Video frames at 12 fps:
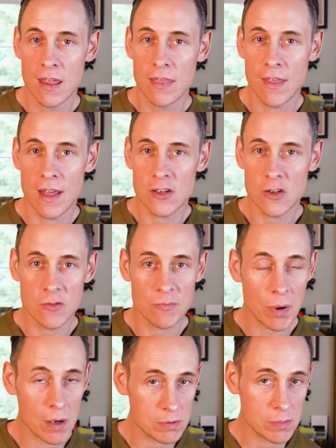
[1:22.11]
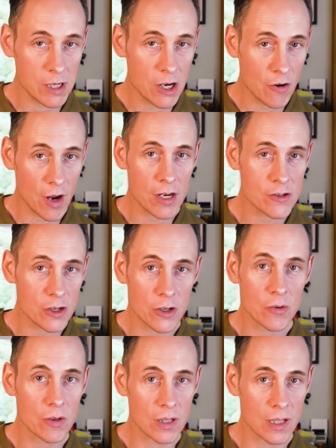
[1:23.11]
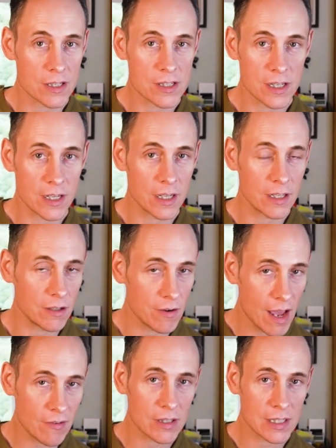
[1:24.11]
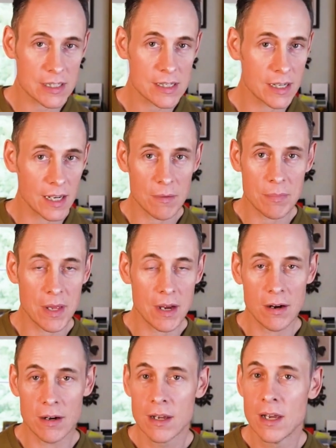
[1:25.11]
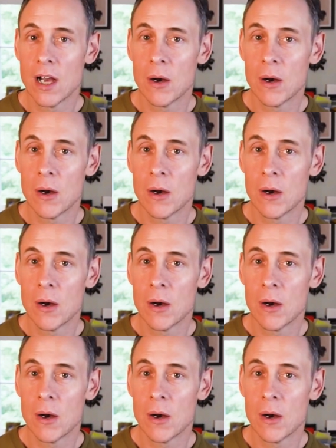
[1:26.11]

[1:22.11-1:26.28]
then you've probably created your google listing you have a listing up there